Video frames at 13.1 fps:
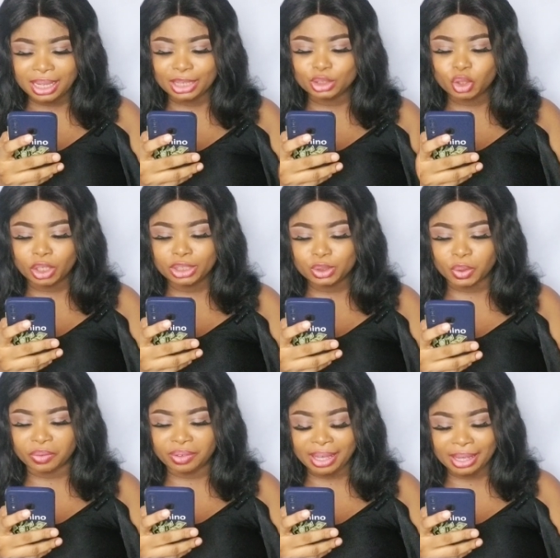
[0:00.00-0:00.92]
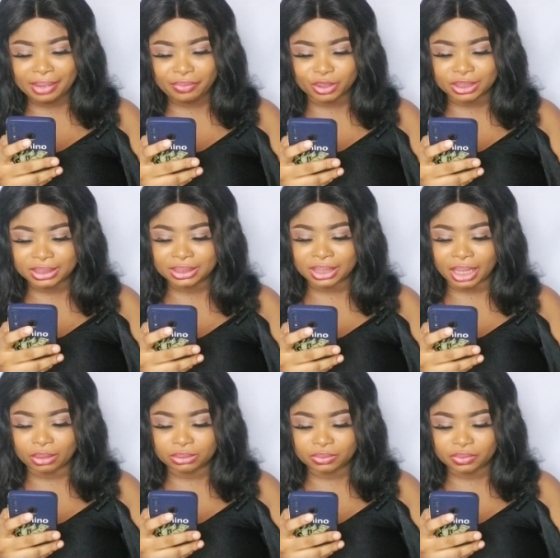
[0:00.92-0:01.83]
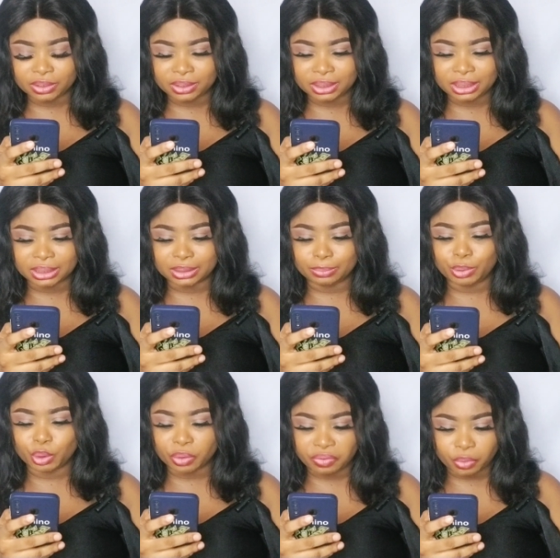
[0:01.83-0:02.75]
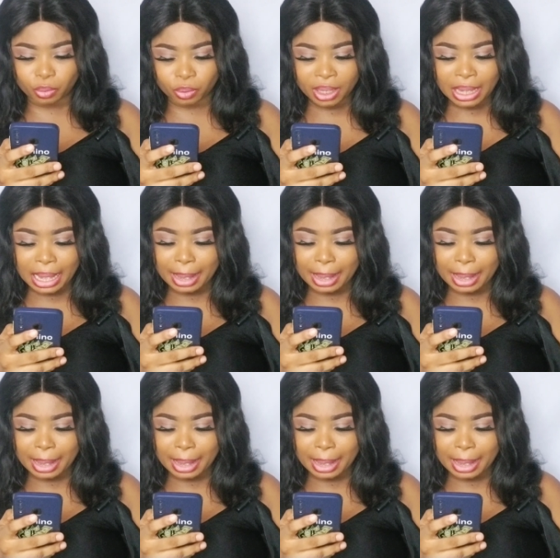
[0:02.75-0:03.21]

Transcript: Her choice of hair for this outfit is beautiful.